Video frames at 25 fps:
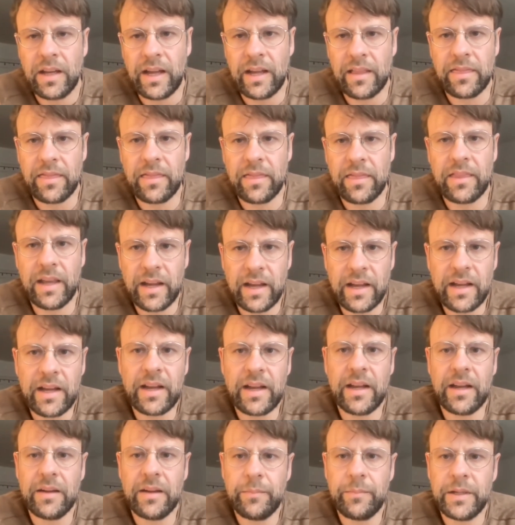And there
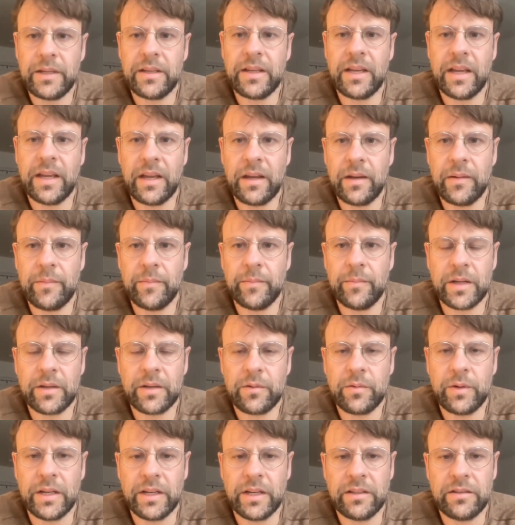I became
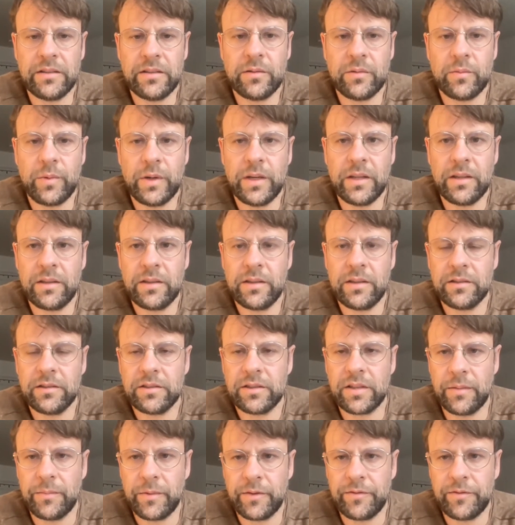acquainted with
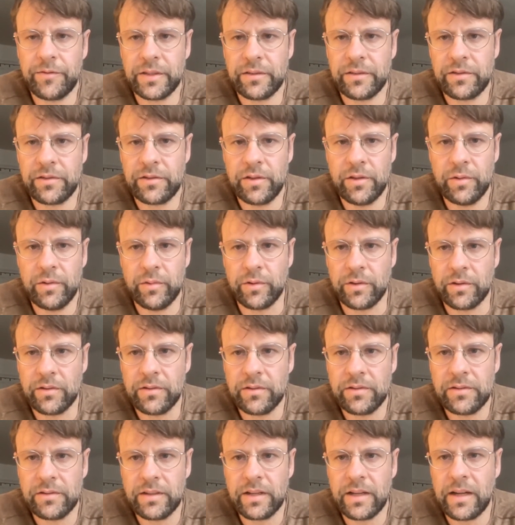some of his
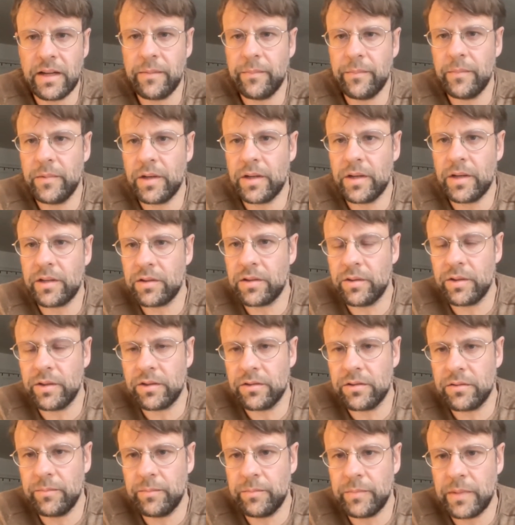students. I'm not
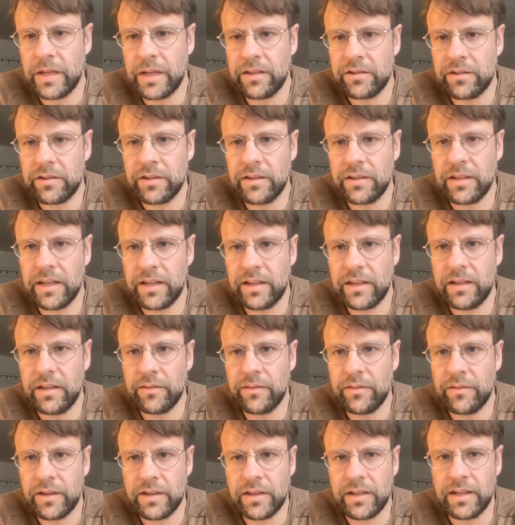going to mention any
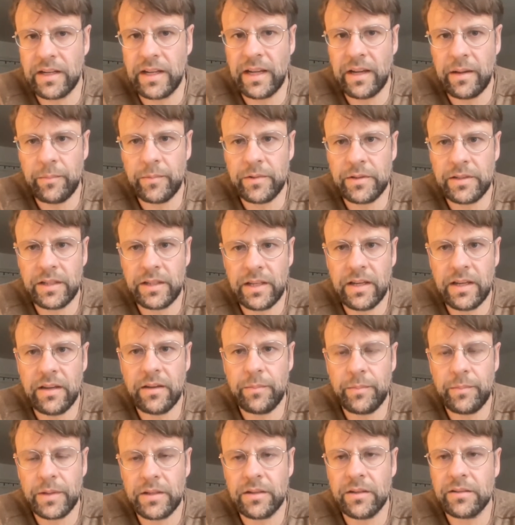of their names here
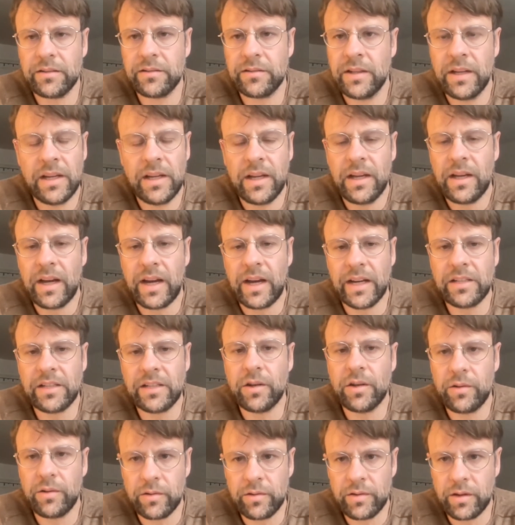because I
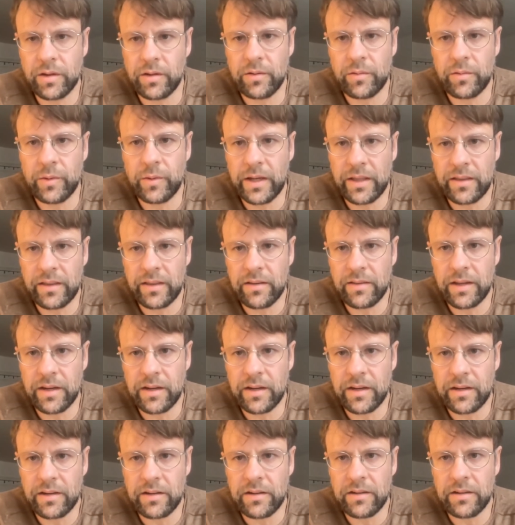don't know whether
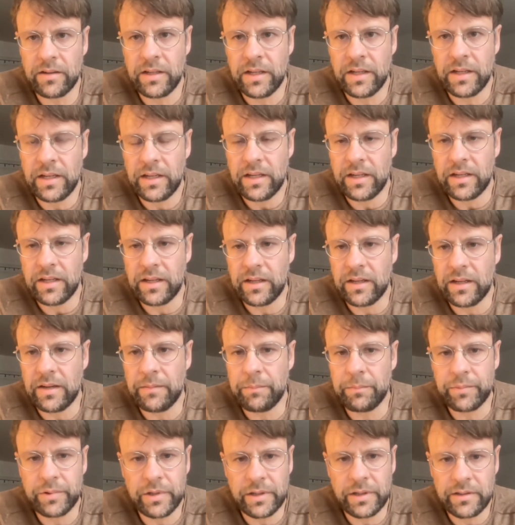they're uh,
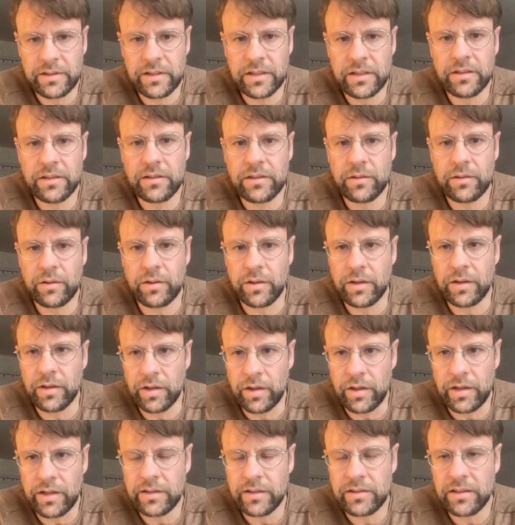imprisoned or
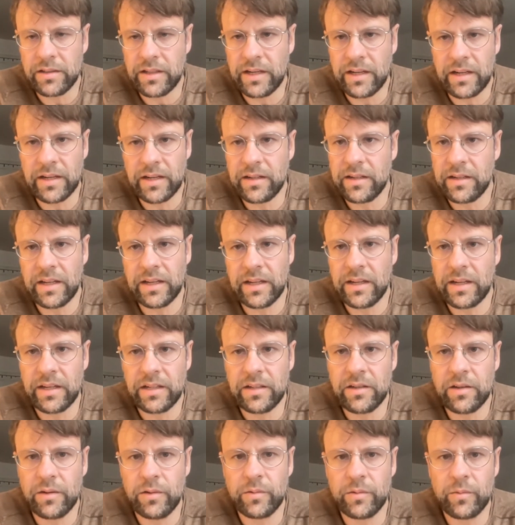not, and, and I
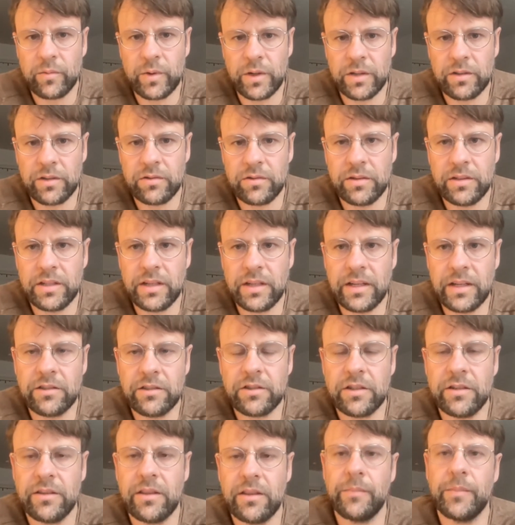don't want to
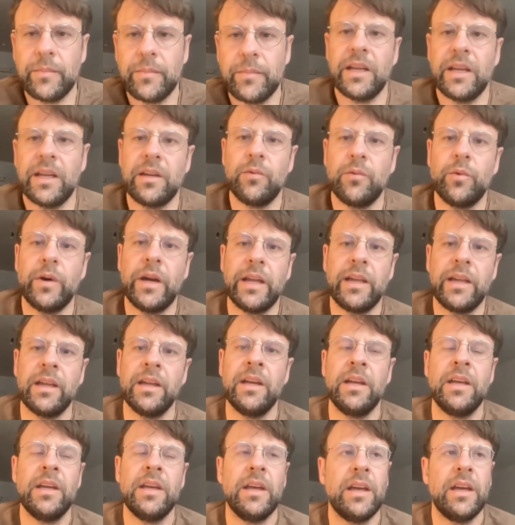endanger them in any way.
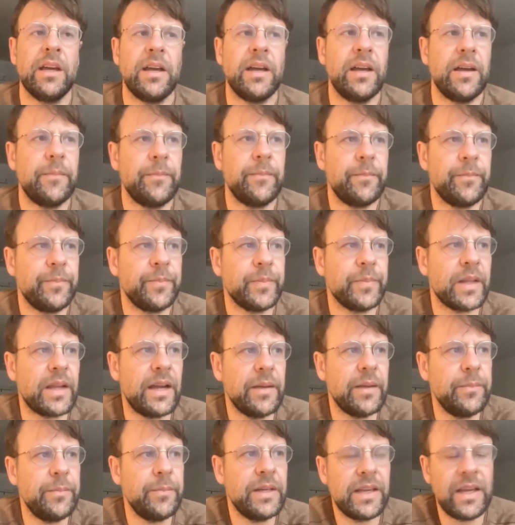Um,
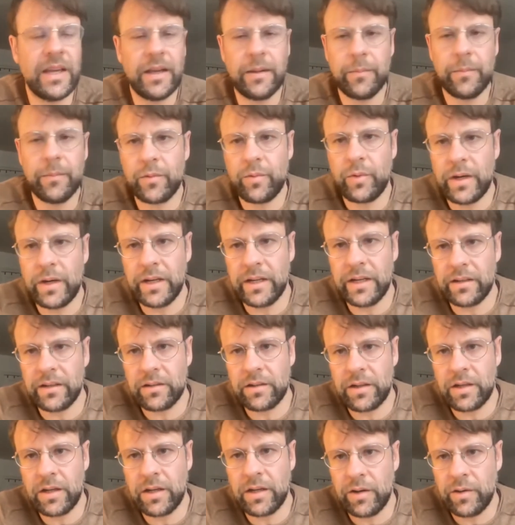I became quite
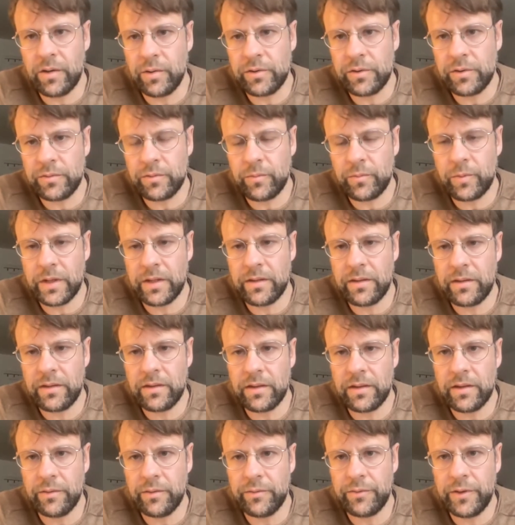close with
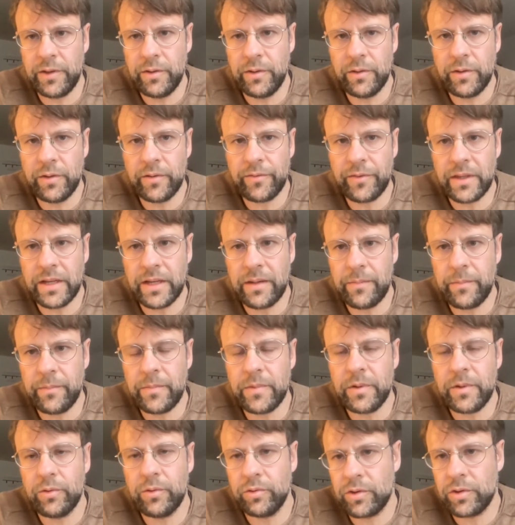a few of
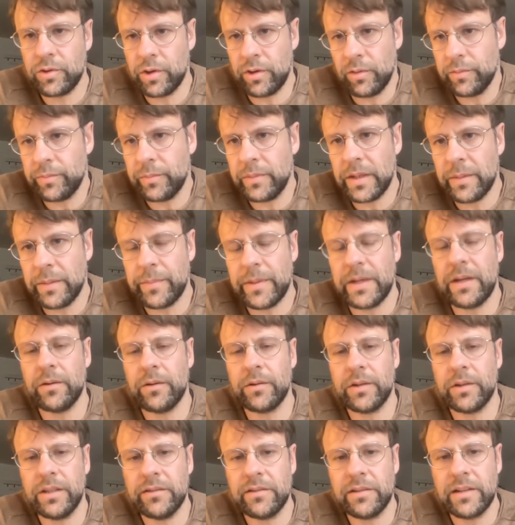them who told me
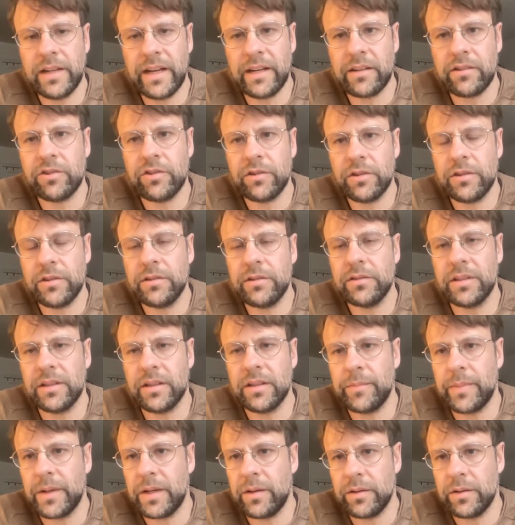about his lectures
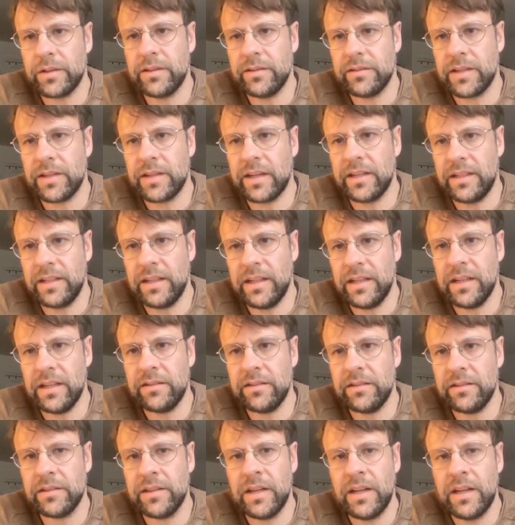and about his
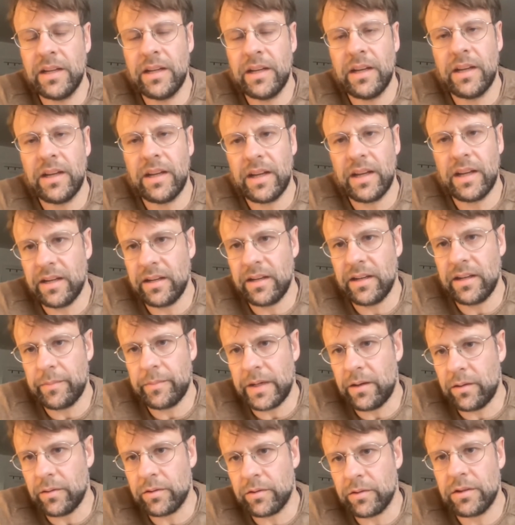ideas and
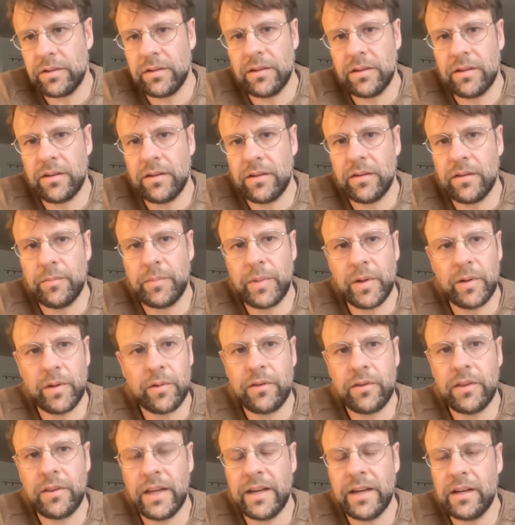about uh,
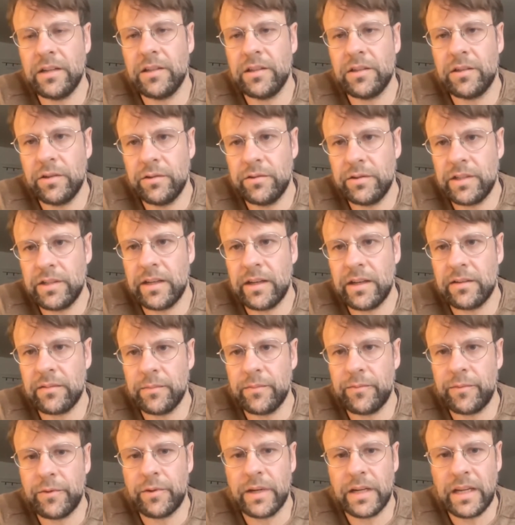both their
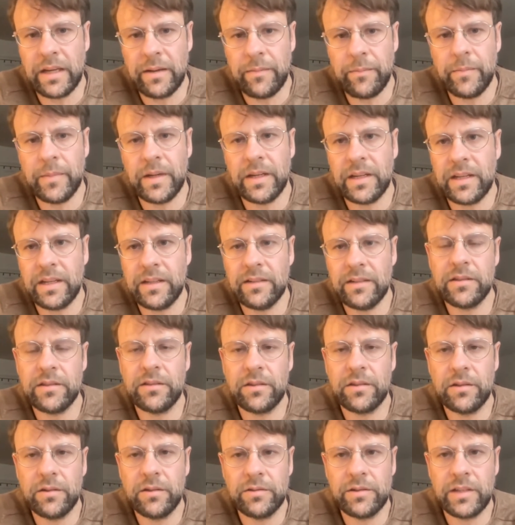enthusiasm for him and his
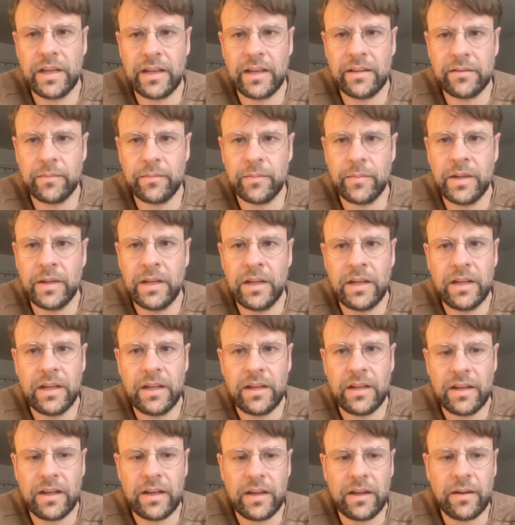enthusiasm
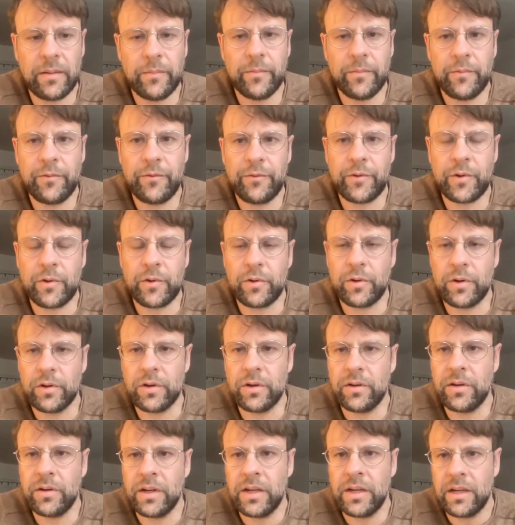um,
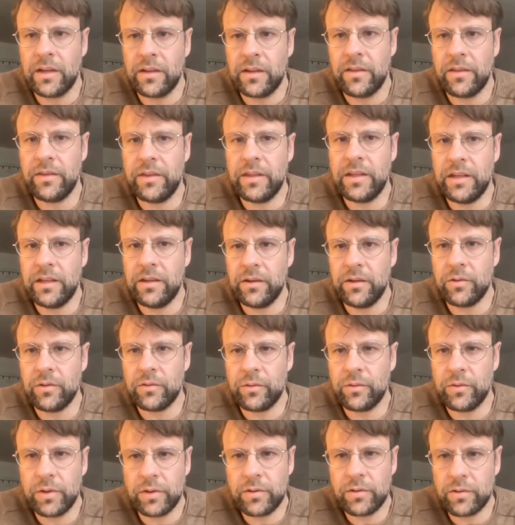for the
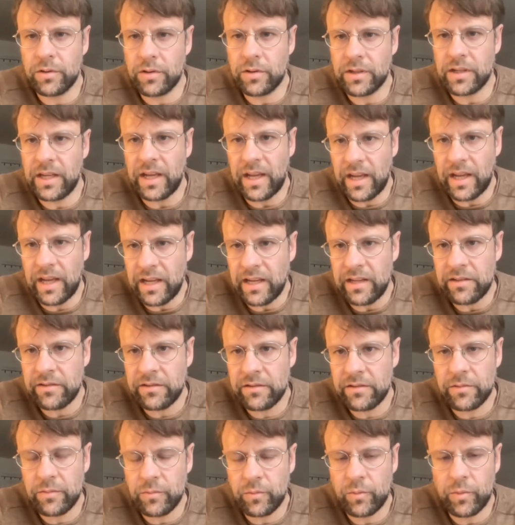Uyghur
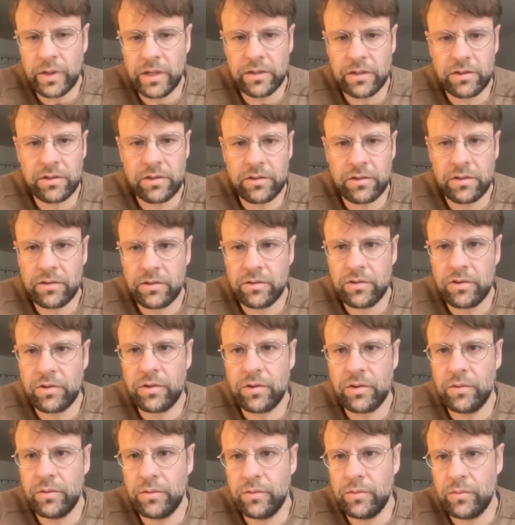case, which
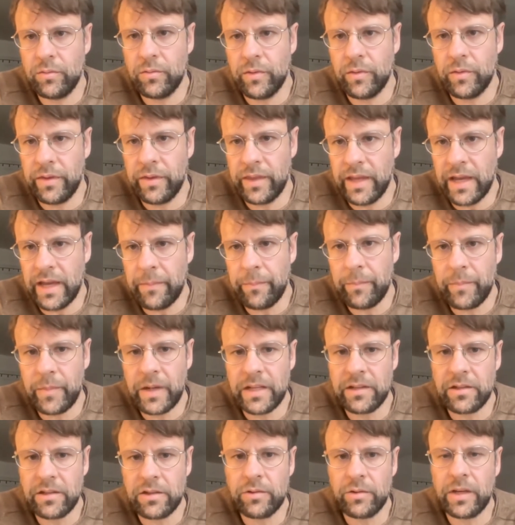to them
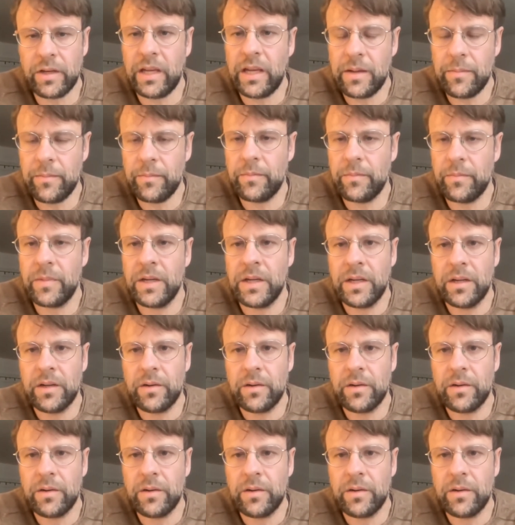and to him